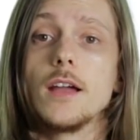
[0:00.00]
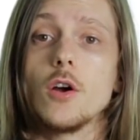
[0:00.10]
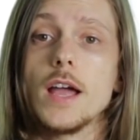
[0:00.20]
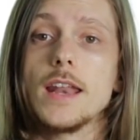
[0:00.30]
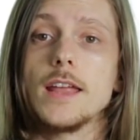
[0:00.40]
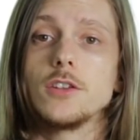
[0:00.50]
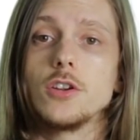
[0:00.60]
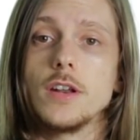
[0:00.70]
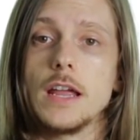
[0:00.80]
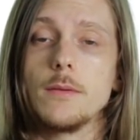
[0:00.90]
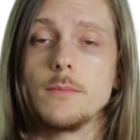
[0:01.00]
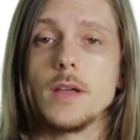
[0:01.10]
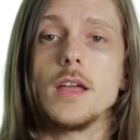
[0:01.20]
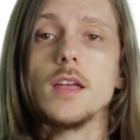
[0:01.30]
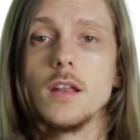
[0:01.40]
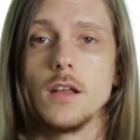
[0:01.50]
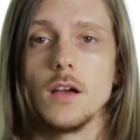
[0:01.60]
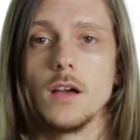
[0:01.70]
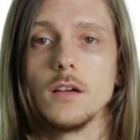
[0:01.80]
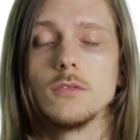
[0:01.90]
Go ahead, enter your name in,
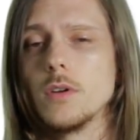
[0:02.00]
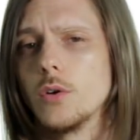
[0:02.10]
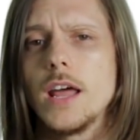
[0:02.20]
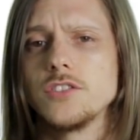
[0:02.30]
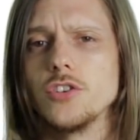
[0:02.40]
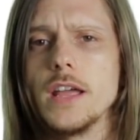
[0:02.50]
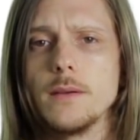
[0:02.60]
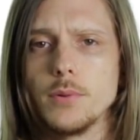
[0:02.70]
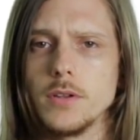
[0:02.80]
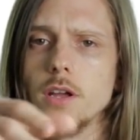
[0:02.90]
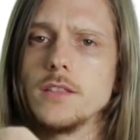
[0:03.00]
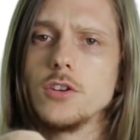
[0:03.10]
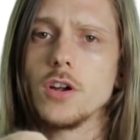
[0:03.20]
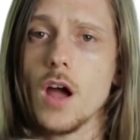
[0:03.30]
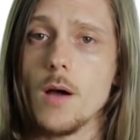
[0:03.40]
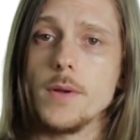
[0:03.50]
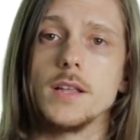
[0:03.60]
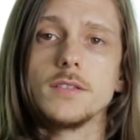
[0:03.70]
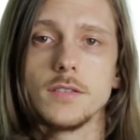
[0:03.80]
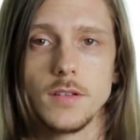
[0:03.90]
not your name, but enter your
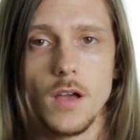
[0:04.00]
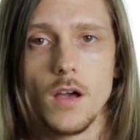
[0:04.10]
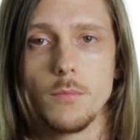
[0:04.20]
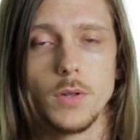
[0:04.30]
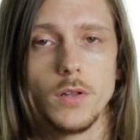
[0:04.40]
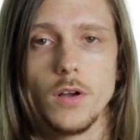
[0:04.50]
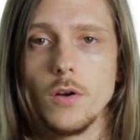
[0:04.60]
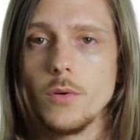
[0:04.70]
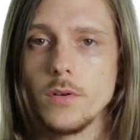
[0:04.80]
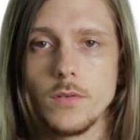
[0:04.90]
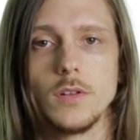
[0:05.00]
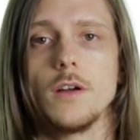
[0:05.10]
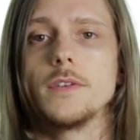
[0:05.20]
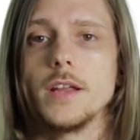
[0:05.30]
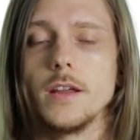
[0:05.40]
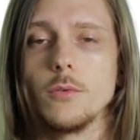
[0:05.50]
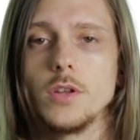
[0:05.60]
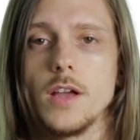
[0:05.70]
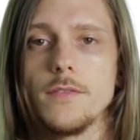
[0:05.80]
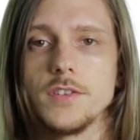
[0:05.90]
comments below. Love to hear
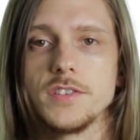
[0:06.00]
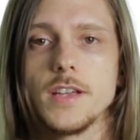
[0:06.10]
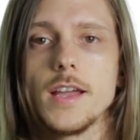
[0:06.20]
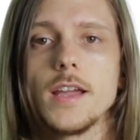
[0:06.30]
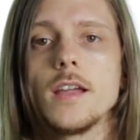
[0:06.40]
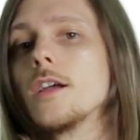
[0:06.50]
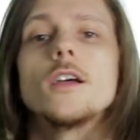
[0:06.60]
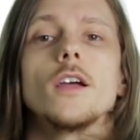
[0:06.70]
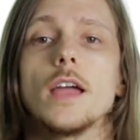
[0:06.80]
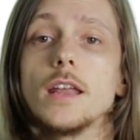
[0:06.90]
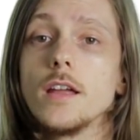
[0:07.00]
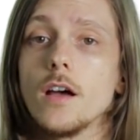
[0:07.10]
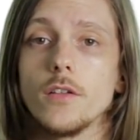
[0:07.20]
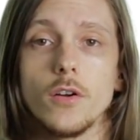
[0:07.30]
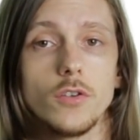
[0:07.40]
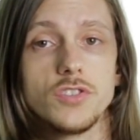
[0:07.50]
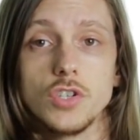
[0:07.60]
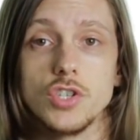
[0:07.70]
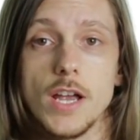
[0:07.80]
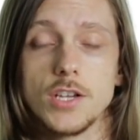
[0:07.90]
what you have to say. Any other
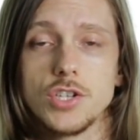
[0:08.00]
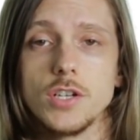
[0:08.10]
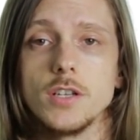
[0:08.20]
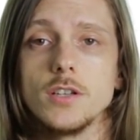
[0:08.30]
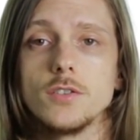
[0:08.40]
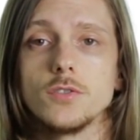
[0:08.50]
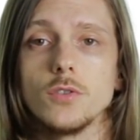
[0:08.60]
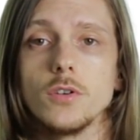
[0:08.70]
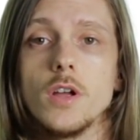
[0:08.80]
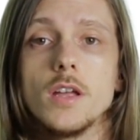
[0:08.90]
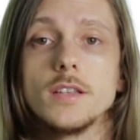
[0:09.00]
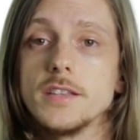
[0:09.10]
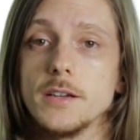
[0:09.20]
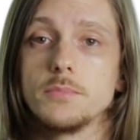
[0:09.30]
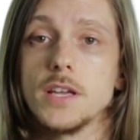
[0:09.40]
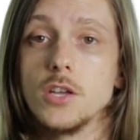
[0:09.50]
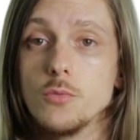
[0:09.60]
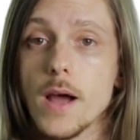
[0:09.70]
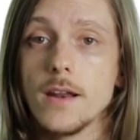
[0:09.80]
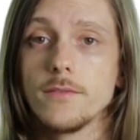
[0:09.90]
suggestions or tips that
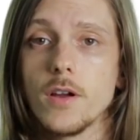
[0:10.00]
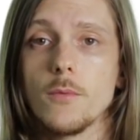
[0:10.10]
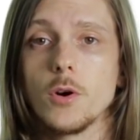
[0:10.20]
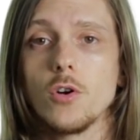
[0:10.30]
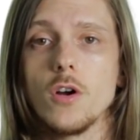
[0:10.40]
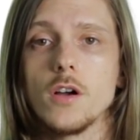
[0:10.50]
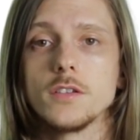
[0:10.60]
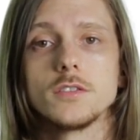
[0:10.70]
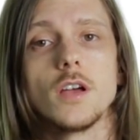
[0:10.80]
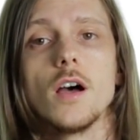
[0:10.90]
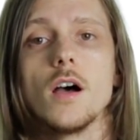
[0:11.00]
you might have come across.